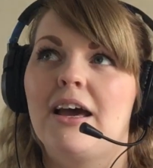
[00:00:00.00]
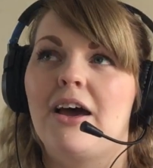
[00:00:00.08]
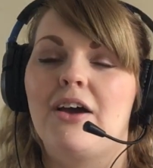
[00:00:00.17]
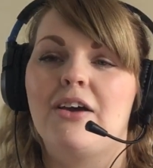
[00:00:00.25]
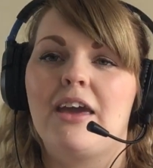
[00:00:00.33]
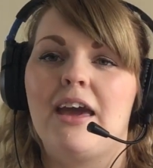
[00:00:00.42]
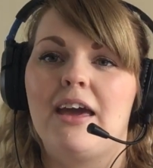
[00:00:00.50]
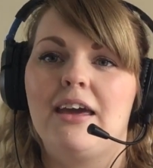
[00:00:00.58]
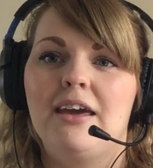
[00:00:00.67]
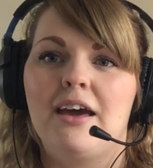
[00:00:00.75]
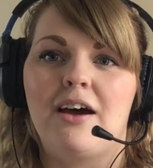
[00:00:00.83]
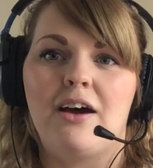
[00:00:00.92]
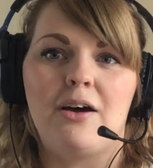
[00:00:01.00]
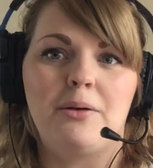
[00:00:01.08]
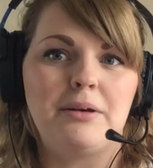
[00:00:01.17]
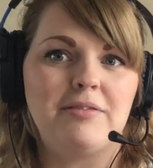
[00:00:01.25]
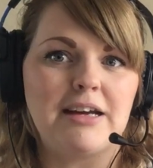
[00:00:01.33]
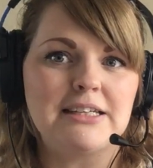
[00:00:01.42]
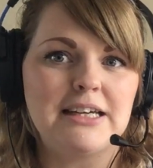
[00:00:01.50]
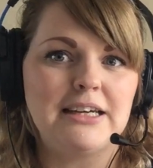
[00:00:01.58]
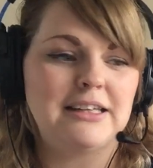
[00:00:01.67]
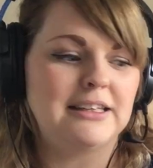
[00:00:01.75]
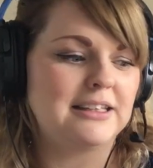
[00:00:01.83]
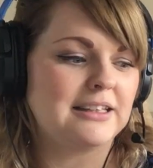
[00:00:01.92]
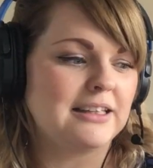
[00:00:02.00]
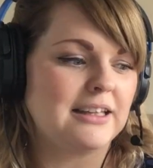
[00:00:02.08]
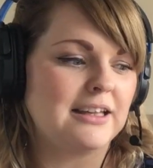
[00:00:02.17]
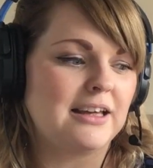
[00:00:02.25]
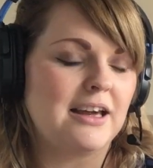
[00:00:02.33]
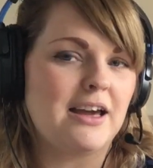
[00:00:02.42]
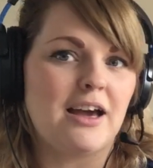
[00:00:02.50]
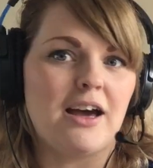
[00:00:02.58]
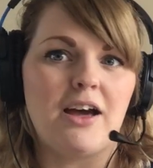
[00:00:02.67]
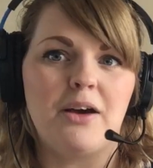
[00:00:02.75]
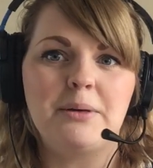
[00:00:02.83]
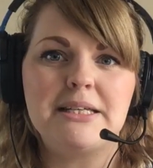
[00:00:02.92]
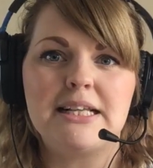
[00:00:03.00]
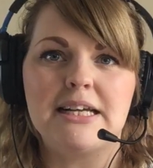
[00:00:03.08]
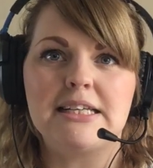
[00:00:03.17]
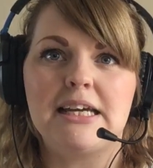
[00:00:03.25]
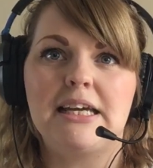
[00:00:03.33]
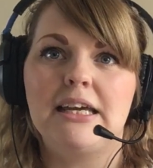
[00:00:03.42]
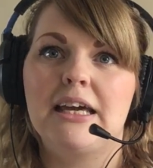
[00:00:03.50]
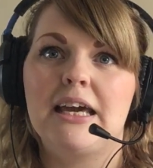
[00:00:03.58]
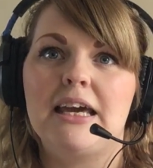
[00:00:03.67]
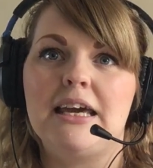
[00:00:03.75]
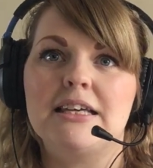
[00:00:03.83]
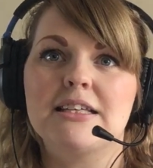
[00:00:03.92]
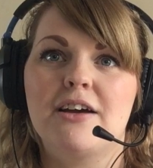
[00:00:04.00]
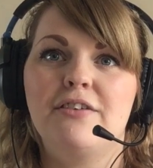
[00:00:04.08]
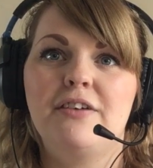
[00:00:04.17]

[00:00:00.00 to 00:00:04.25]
Okay, are we ready? Are we steady? Here's our